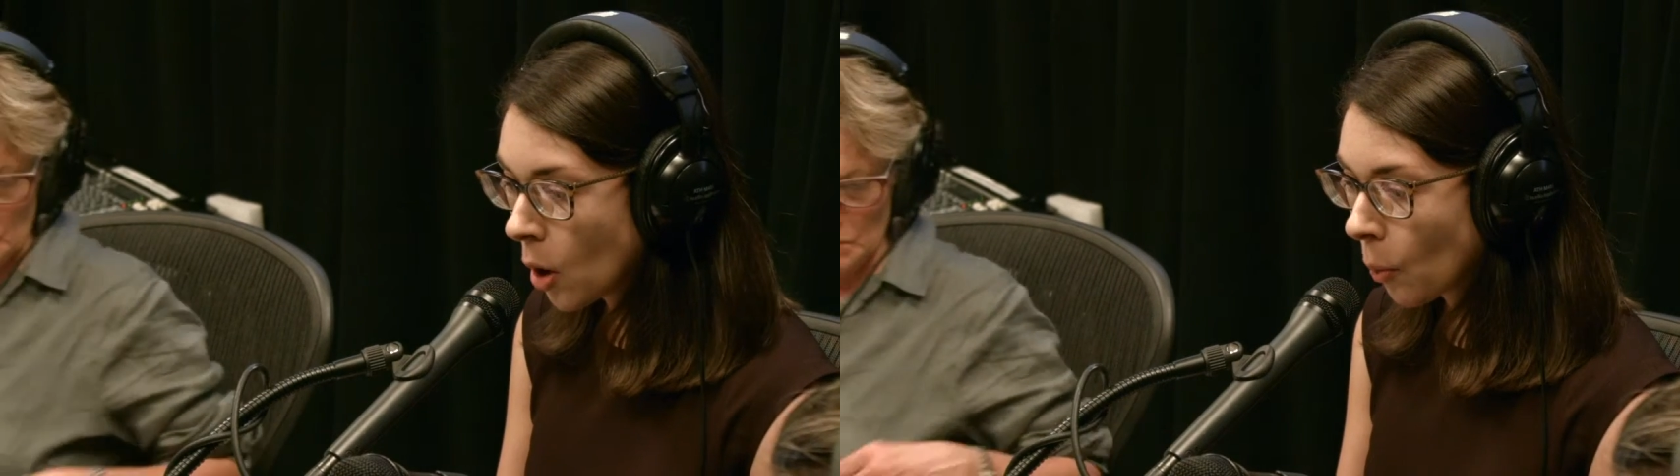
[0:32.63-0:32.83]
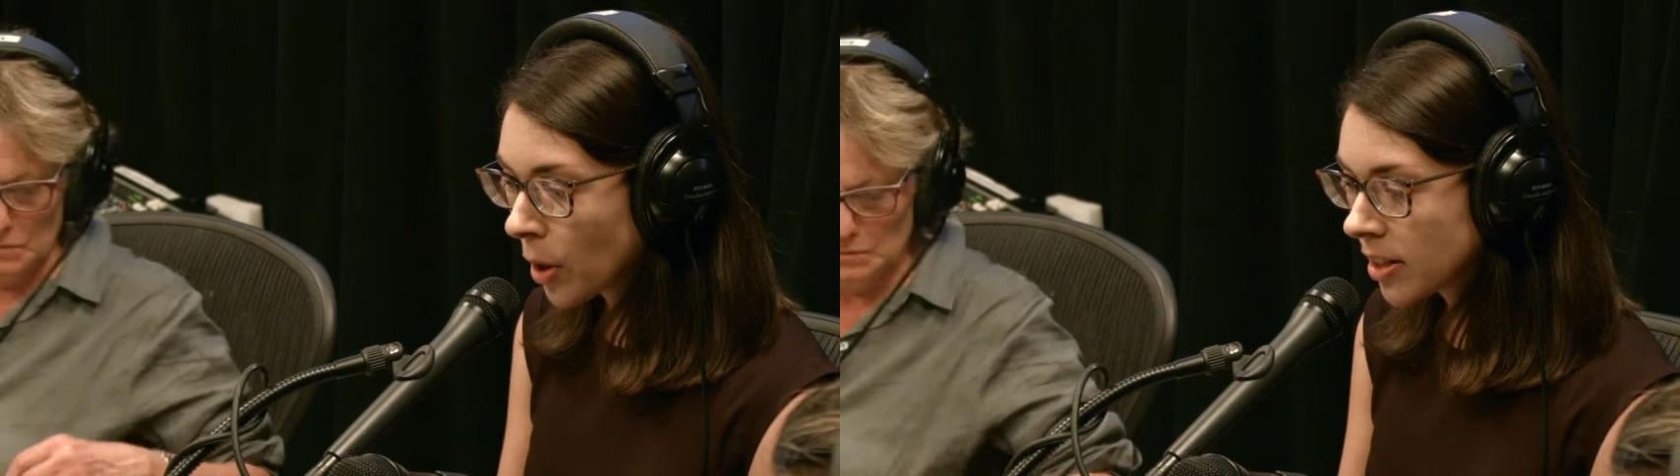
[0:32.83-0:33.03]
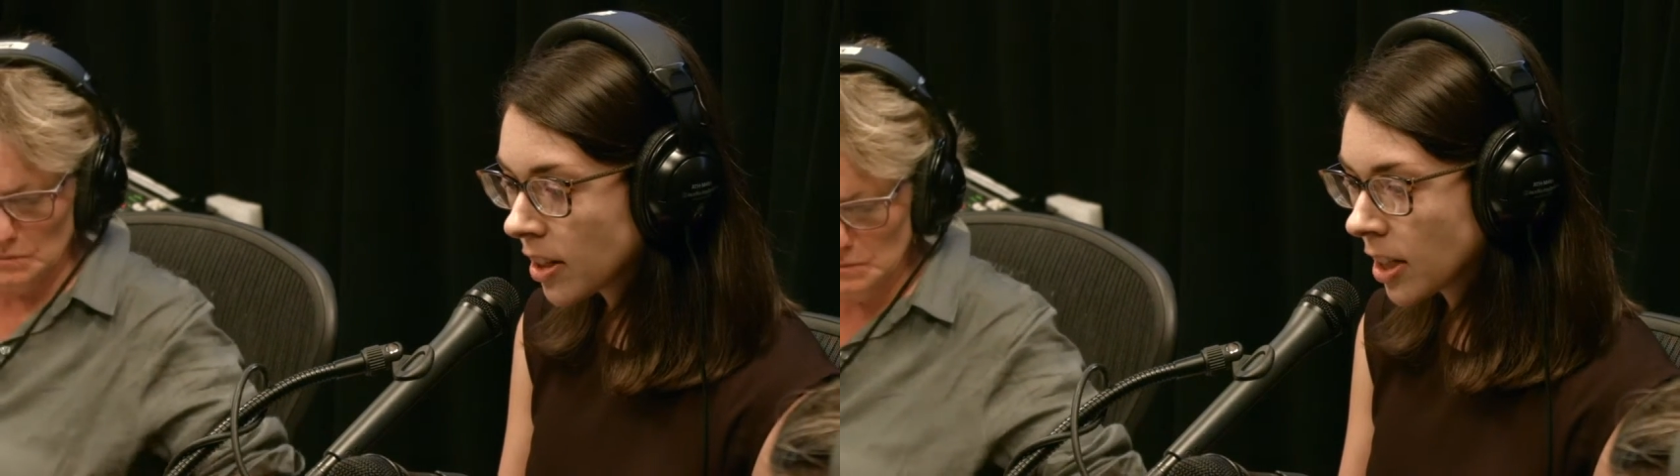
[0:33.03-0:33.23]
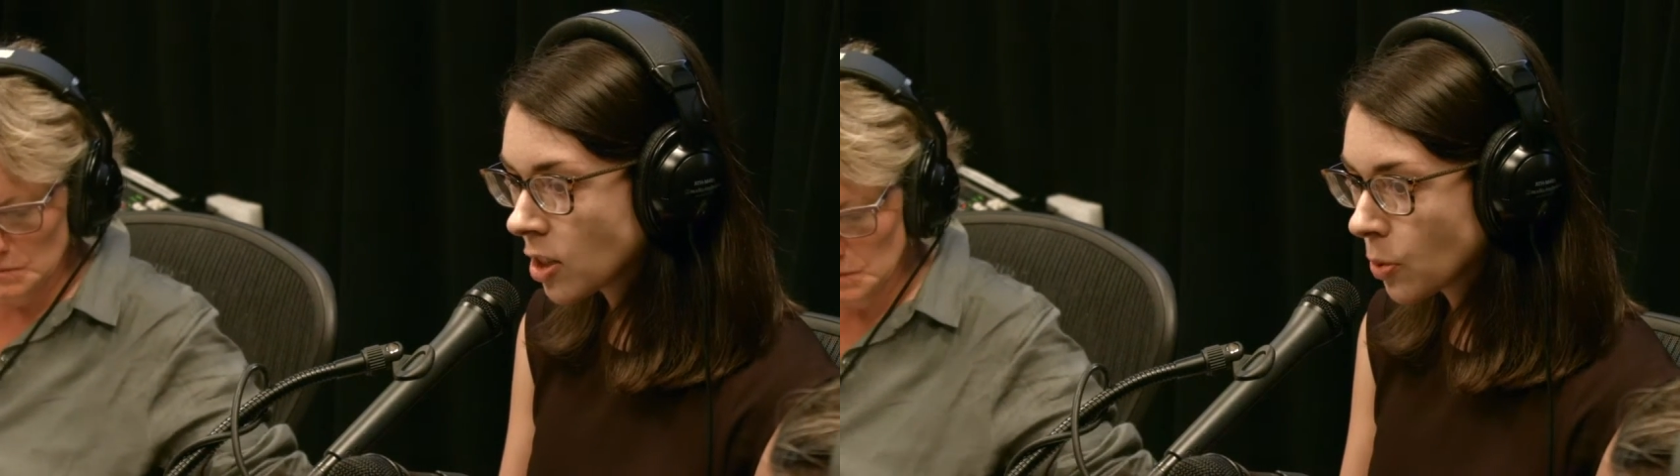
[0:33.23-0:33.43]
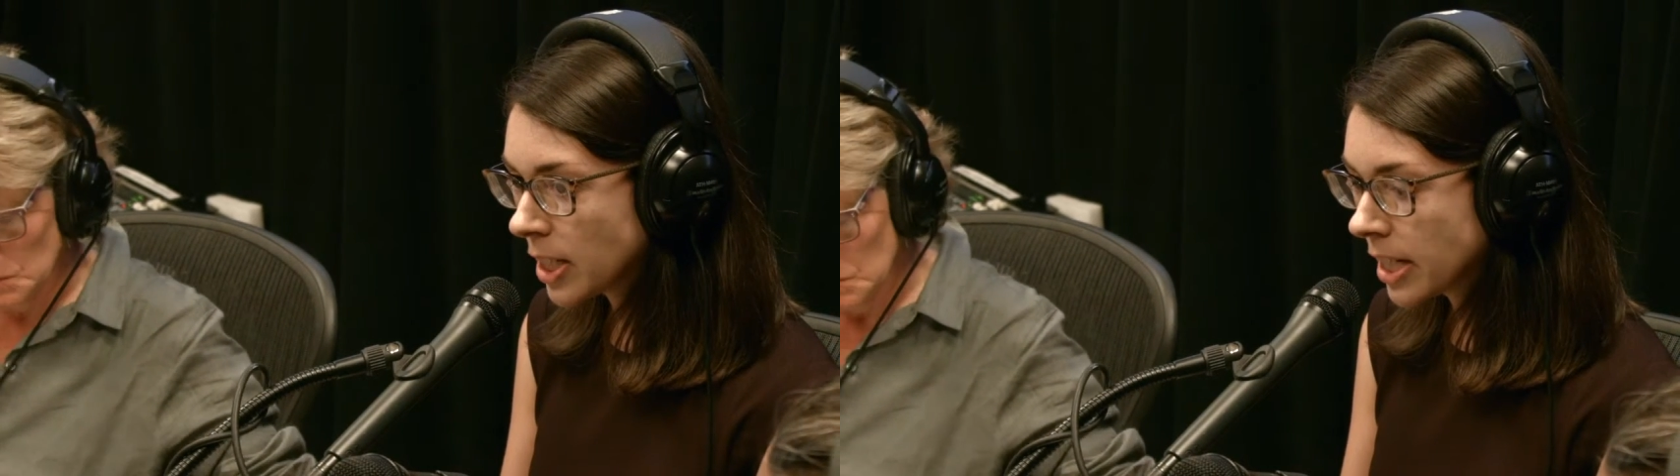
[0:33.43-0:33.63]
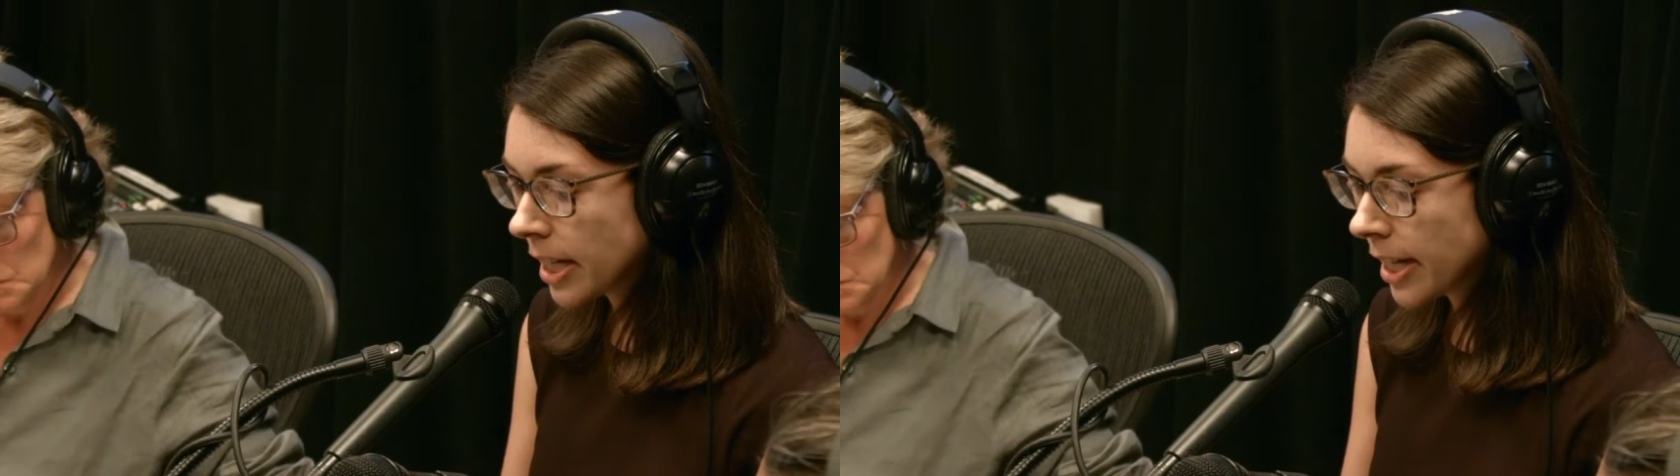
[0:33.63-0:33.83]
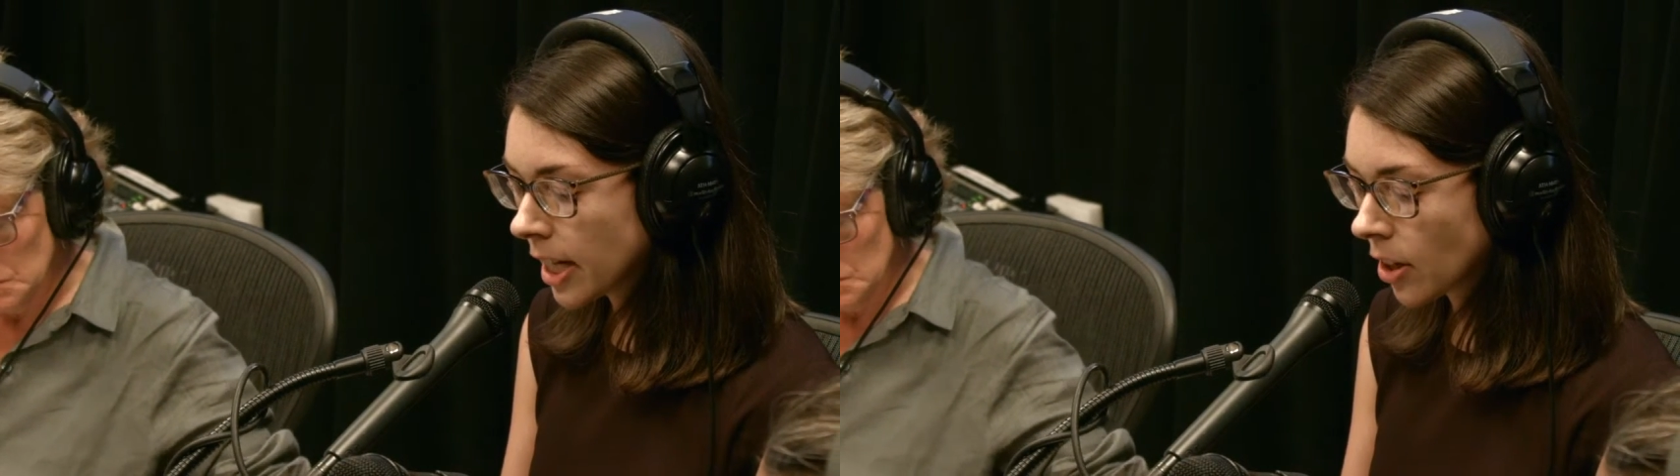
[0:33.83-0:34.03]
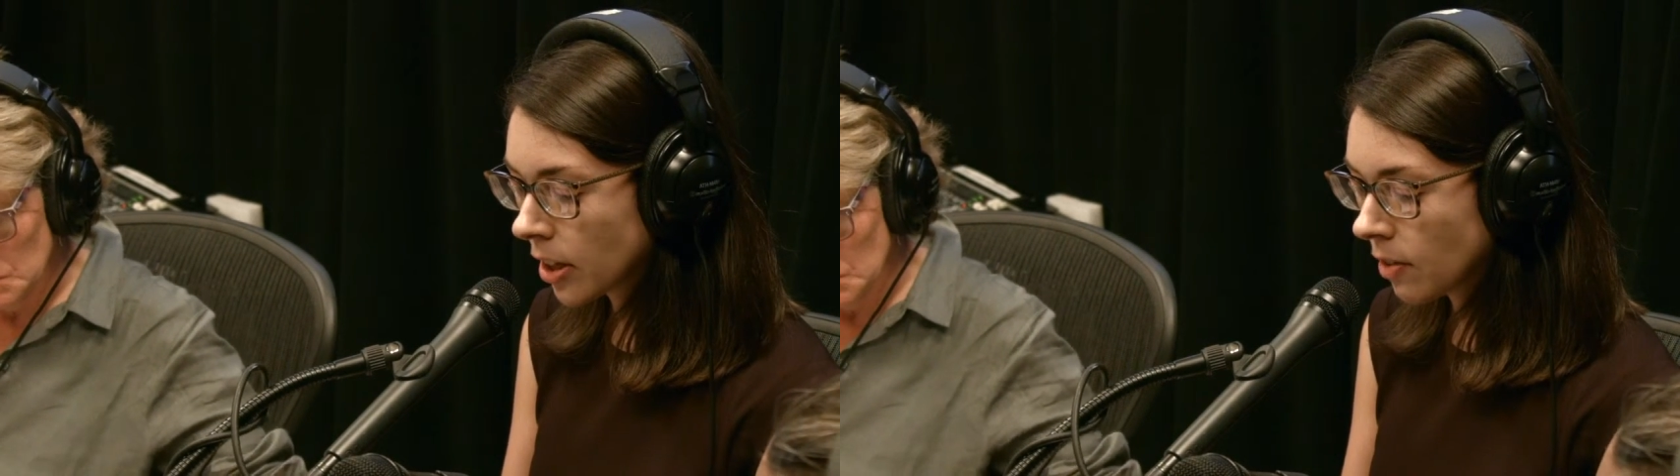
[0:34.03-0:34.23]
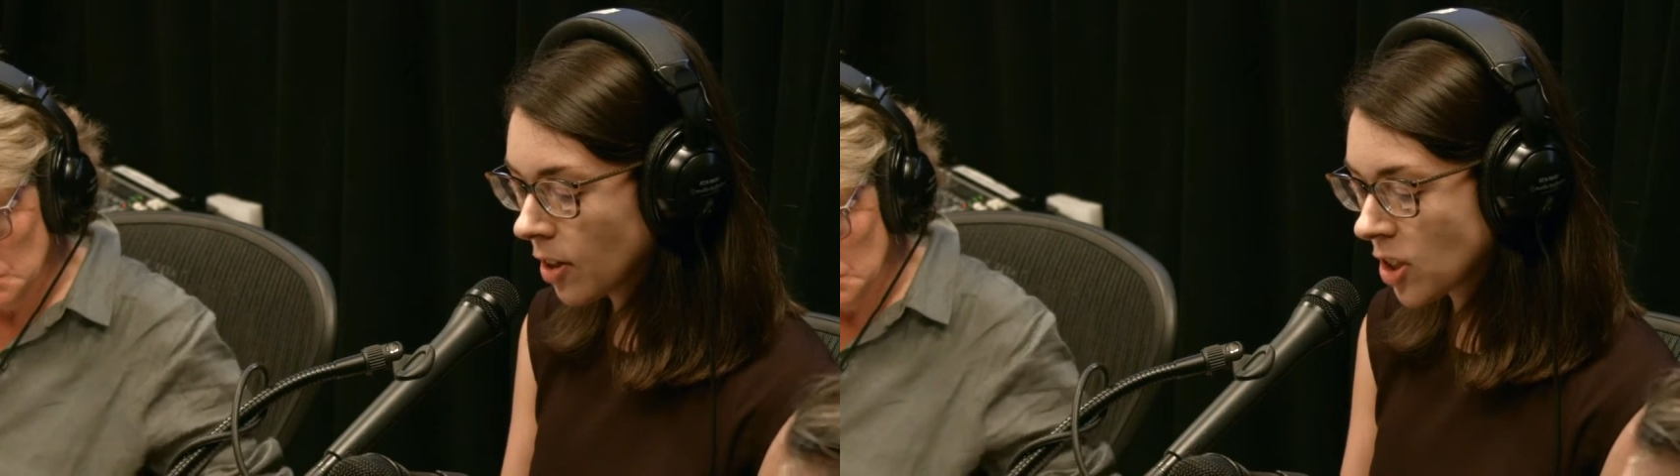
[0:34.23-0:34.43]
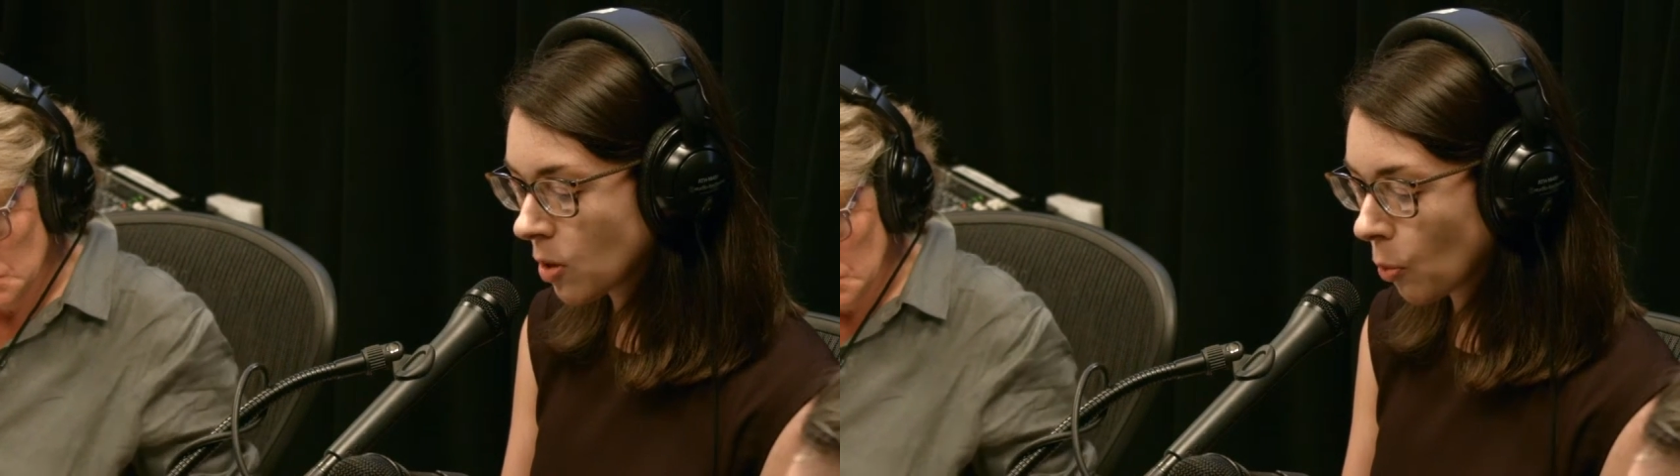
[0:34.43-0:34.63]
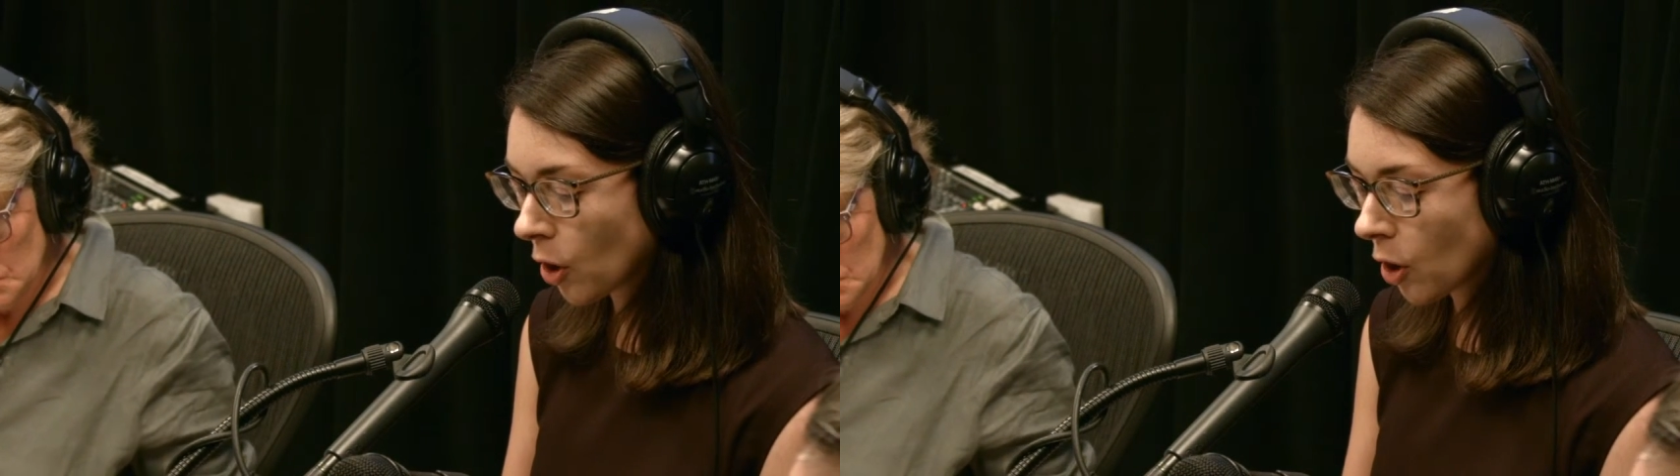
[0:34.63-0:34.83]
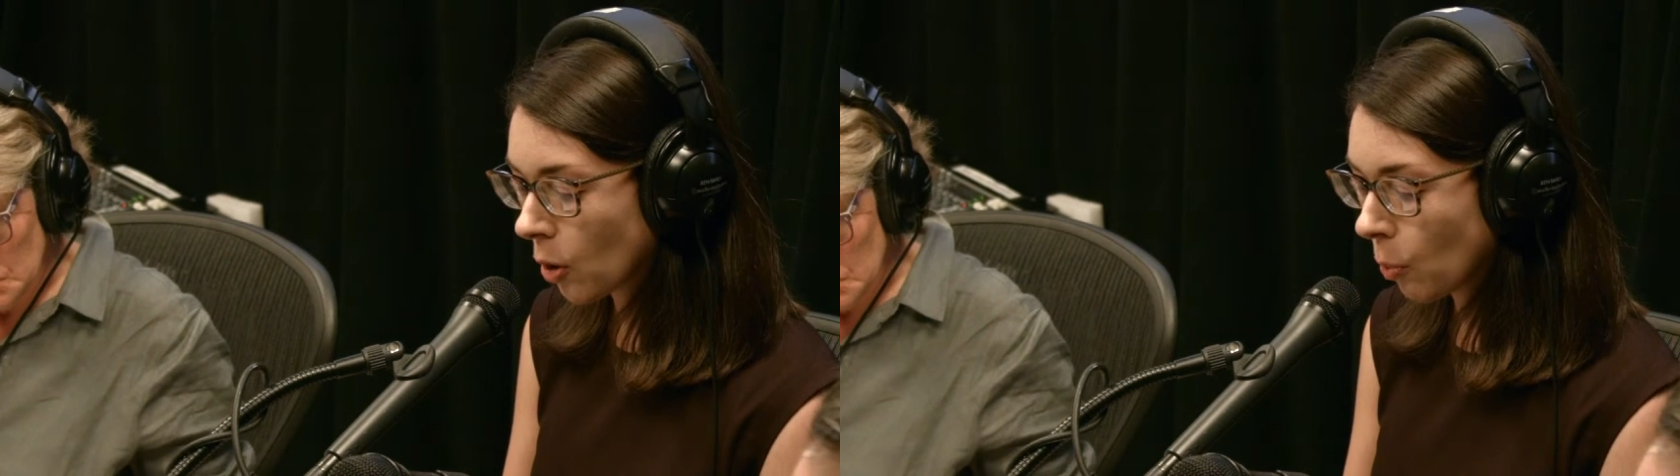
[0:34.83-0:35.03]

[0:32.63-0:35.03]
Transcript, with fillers: One of the things we did in our innovation work